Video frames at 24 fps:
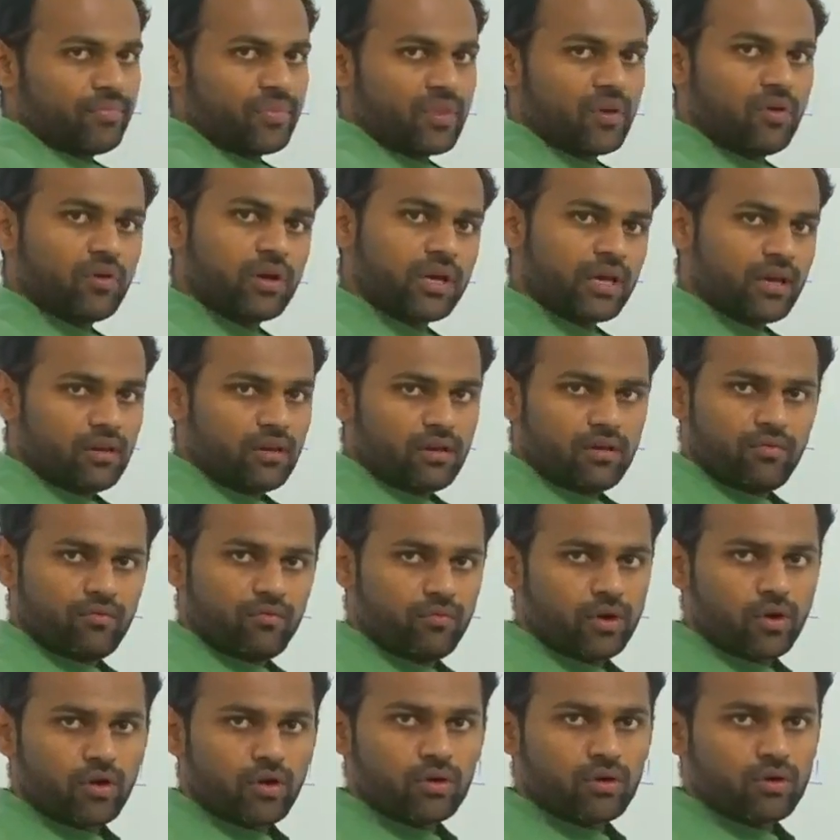Okay, we
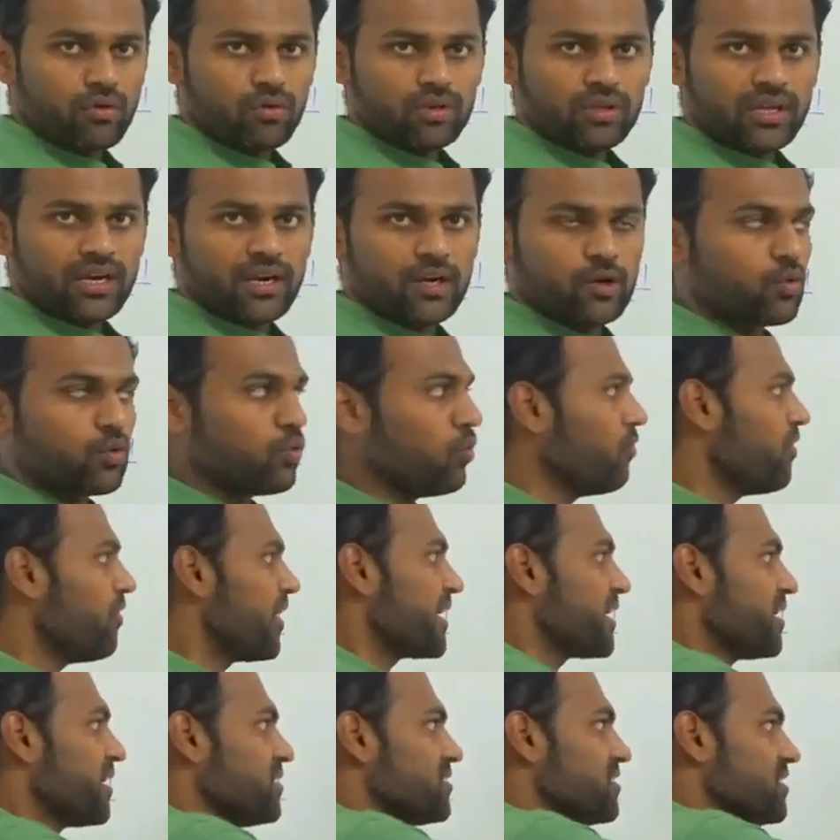got to know there are two
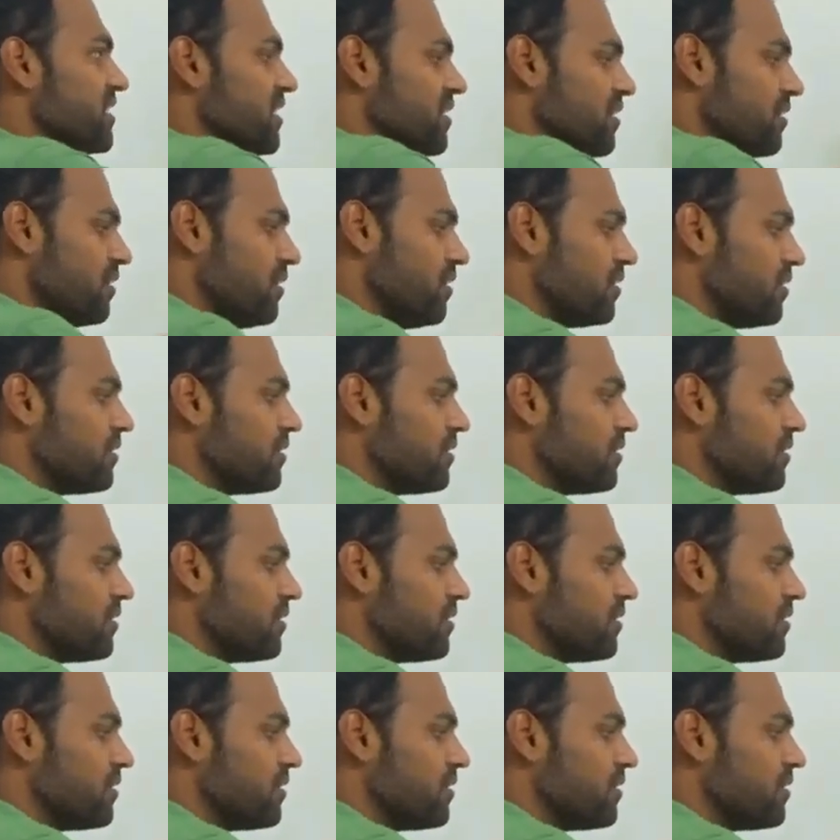vectors here,